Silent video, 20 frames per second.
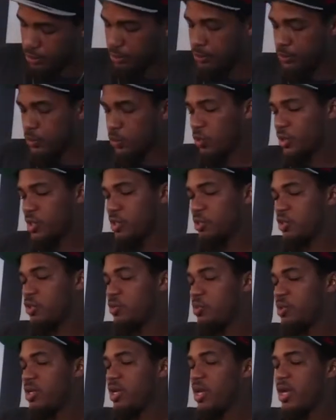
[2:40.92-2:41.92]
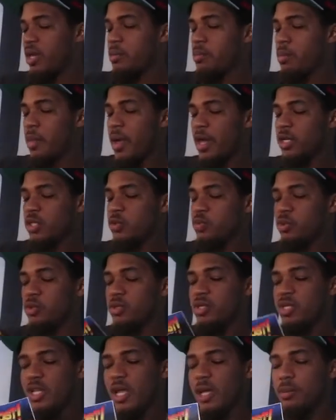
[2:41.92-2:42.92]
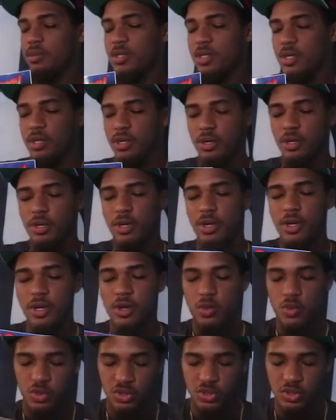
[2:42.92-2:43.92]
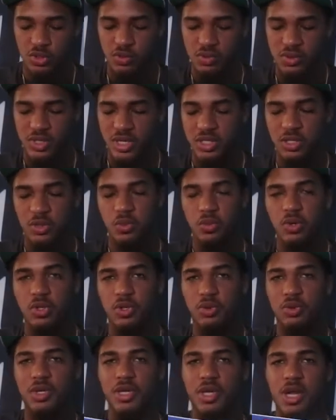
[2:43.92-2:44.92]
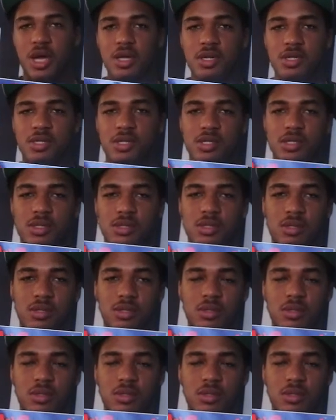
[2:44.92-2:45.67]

what seems to be a Max Boost slap sticker, which this one's actually really, really nice.